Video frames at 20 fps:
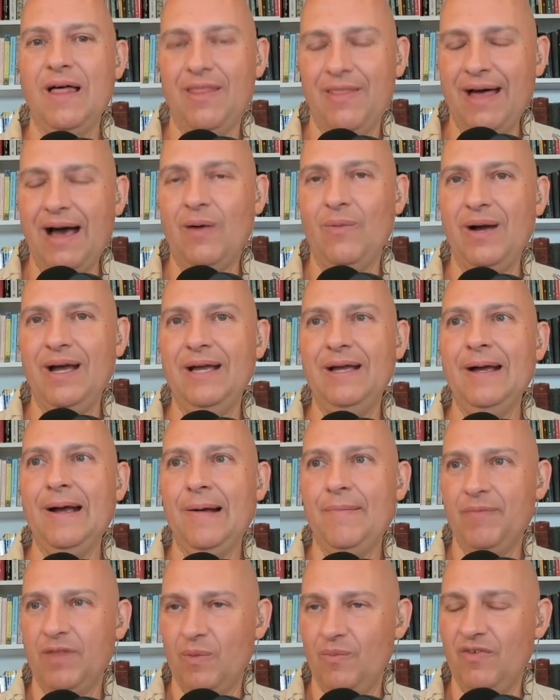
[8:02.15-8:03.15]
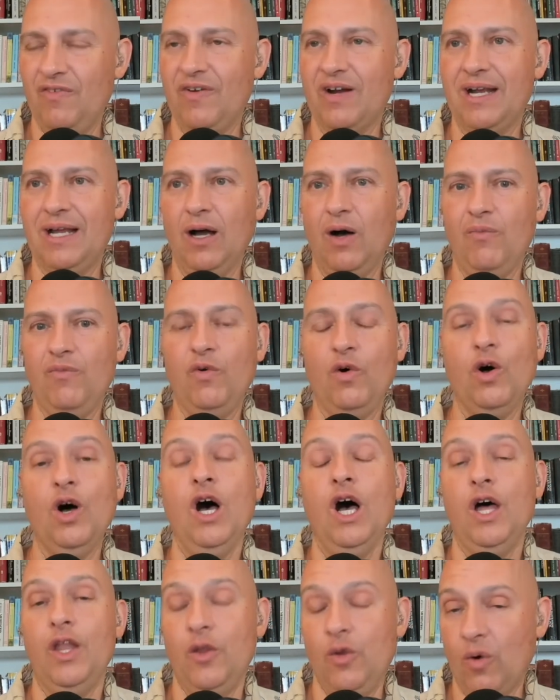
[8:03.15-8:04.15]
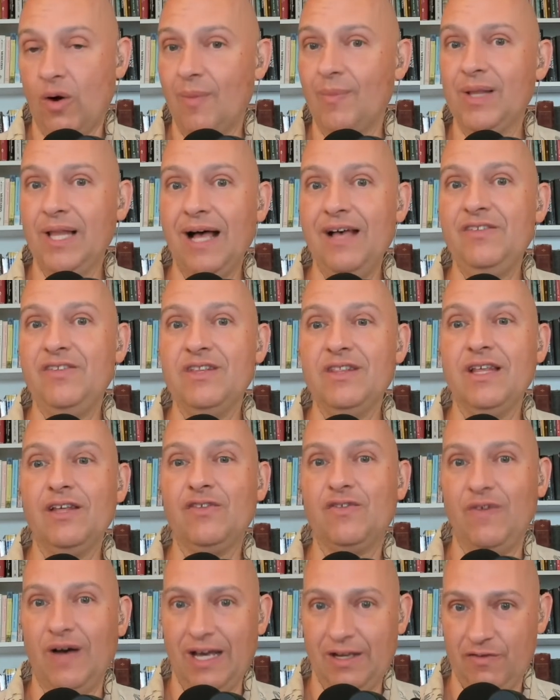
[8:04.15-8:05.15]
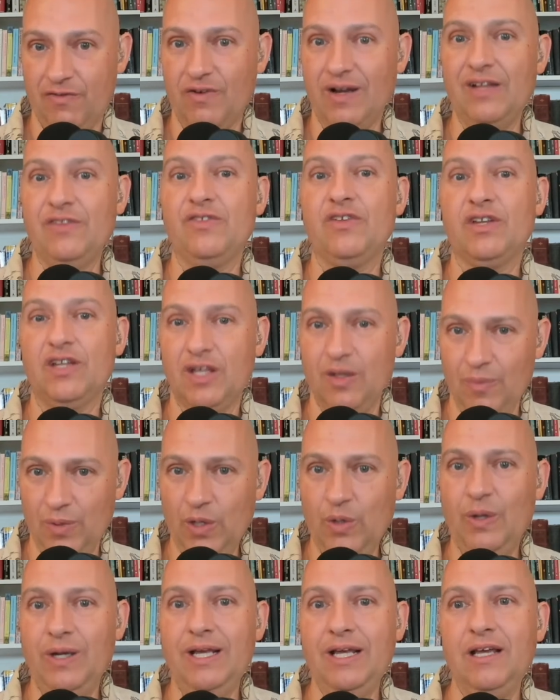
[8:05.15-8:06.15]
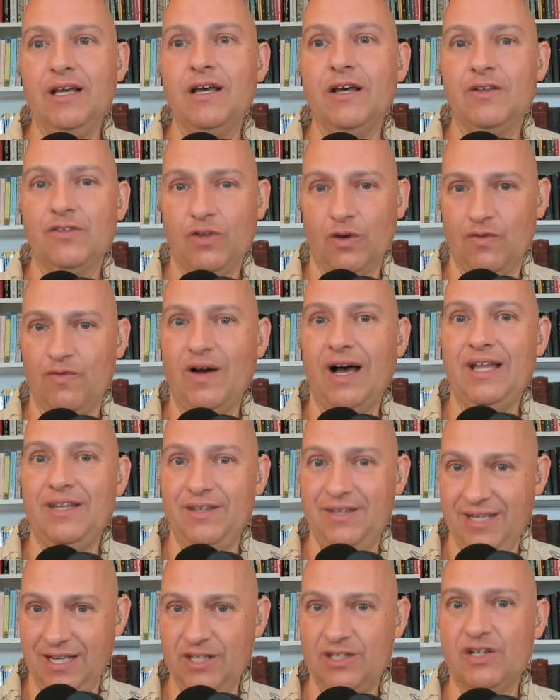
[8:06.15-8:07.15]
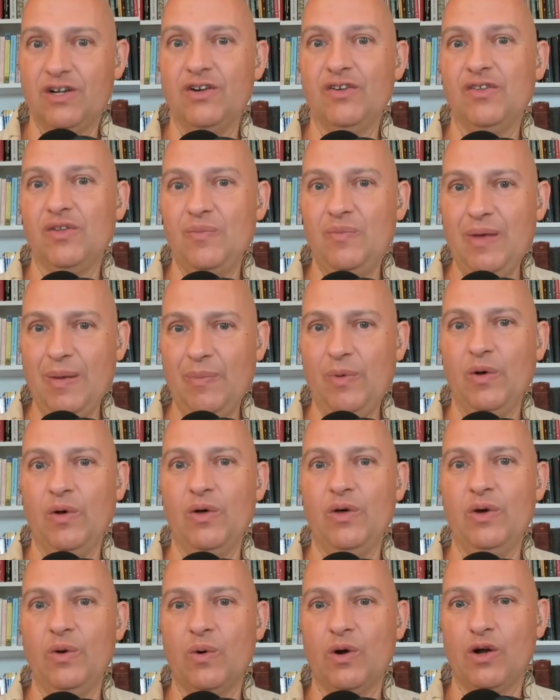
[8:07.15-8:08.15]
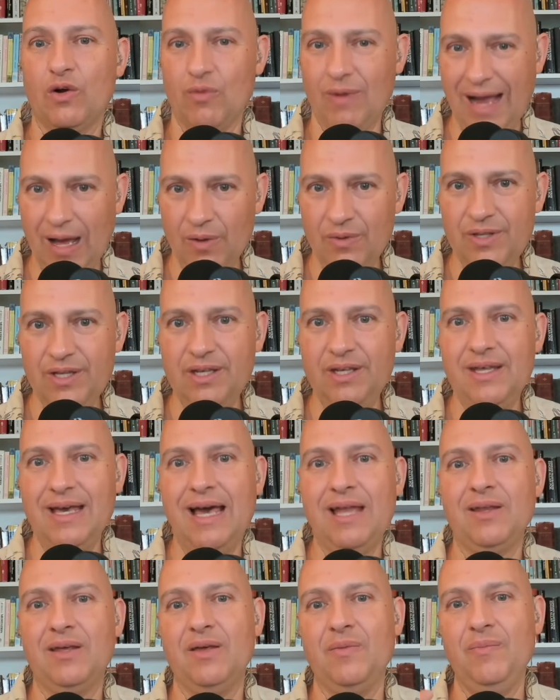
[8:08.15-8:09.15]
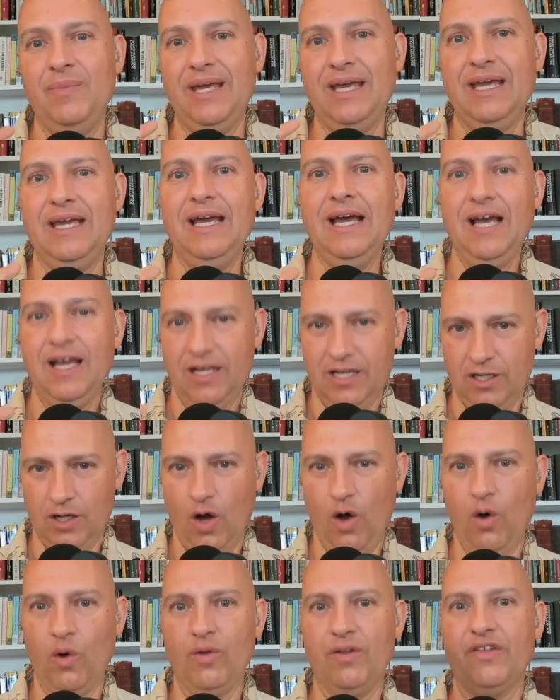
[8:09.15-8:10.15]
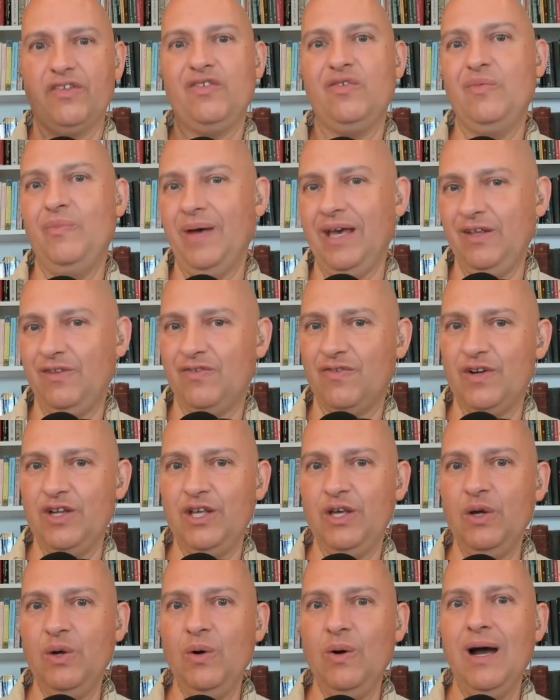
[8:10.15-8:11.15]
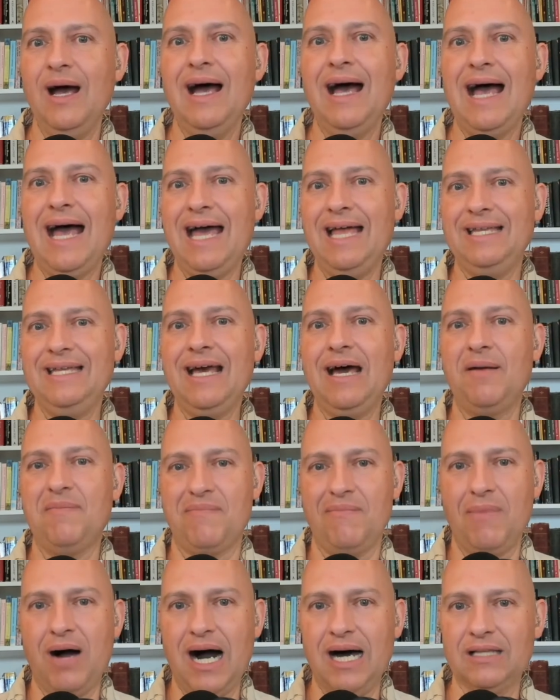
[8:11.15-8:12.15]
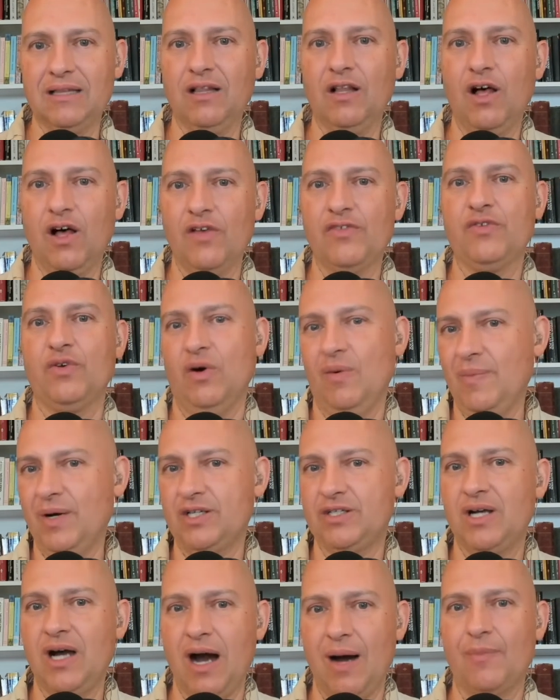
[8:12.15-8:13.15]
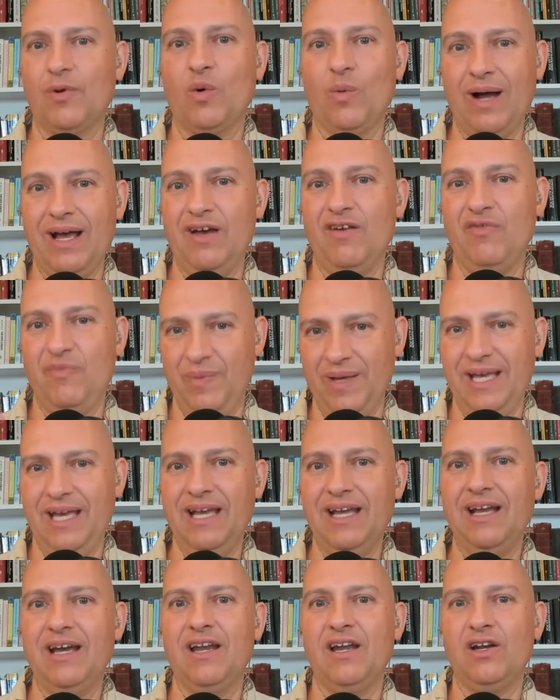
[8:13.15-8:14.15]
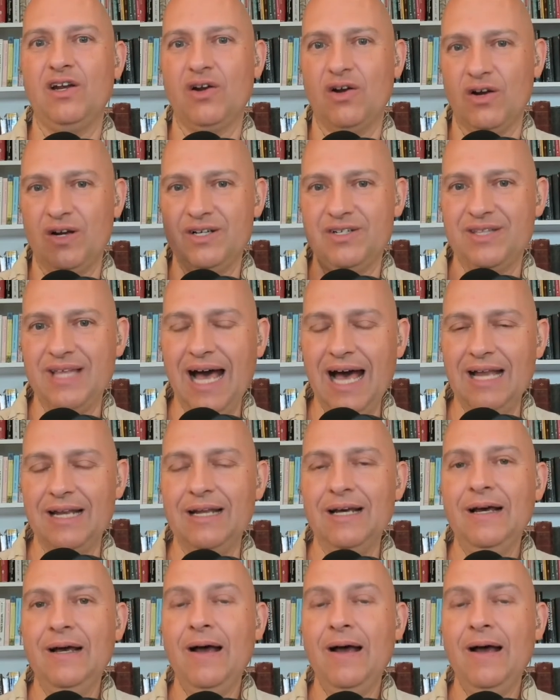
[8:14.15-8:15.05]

That way can be very helpful. Normalizing this, find friends and community. So find teachers and people who are grounded and can hold a space for you, and yet model also a much calmer way of being and encourage that.